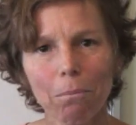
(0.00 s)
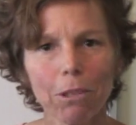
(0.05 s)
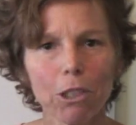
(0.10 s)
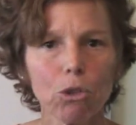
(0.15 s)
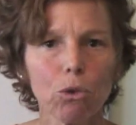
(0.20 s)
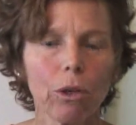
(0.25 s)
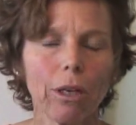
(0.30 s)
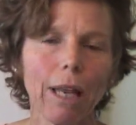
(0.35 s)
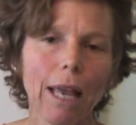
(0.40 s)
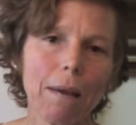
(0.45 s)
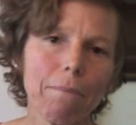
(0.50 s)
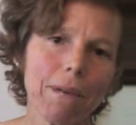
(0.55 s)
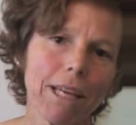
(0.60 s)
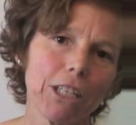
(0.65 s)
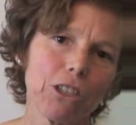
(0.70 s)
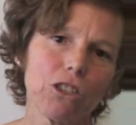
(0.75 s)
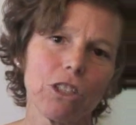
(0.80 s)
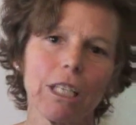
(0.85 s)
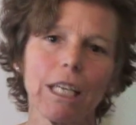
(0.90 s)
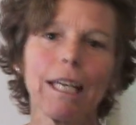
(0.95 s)
between
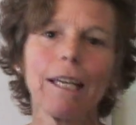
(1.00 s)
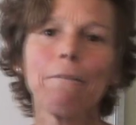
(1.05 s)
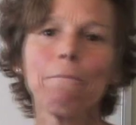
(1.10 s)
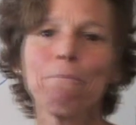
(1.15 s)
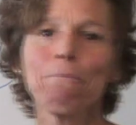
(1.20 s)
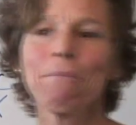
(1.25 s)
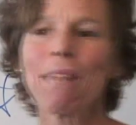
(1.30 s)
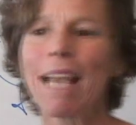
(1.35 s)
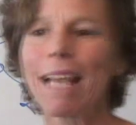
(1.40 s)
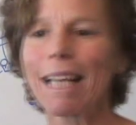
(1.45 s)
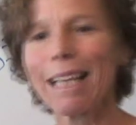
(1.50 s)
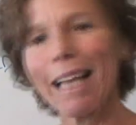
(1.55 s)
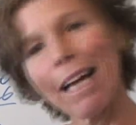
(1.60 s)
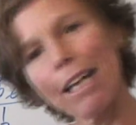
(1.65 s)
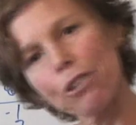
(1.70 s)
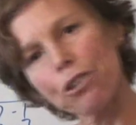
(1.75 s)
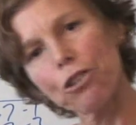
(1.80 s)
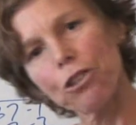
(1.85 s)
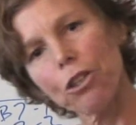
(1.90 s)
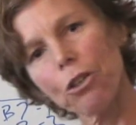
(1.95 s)
MHC
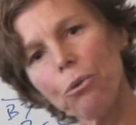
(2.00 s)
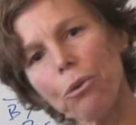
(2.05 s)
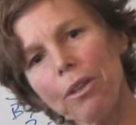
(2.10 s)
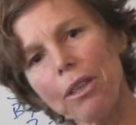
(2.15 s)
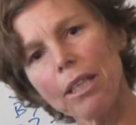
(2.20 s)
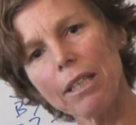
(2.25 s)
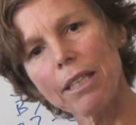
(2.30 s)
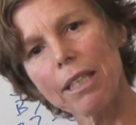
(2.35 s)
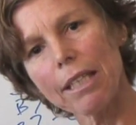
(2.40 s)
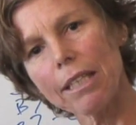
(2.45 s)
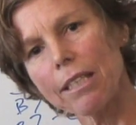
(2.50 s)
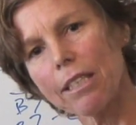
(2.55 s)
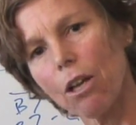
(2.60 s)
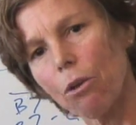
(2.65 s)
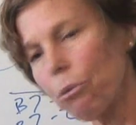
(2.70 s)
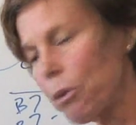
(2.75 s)
class 2 and the T cell